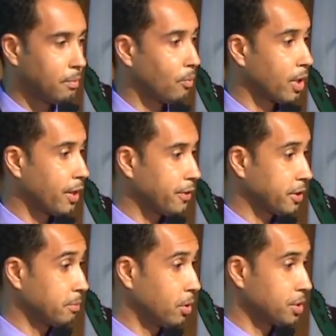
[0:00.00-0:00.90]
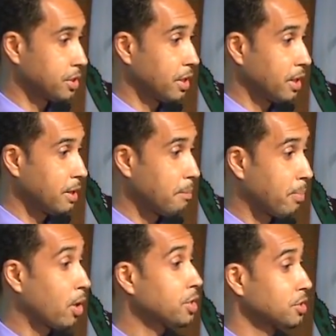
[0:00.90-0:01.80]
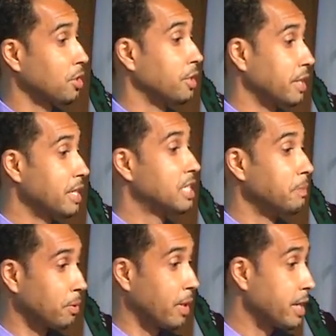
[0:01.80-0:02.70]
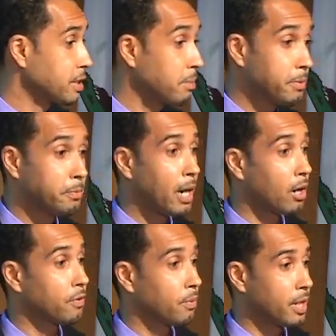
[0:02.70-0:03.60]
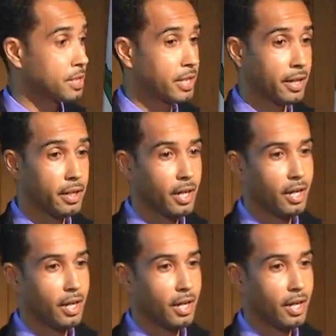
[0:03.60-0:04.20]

one of, I think, the most personal and intimate ways, and maybe powerful ways that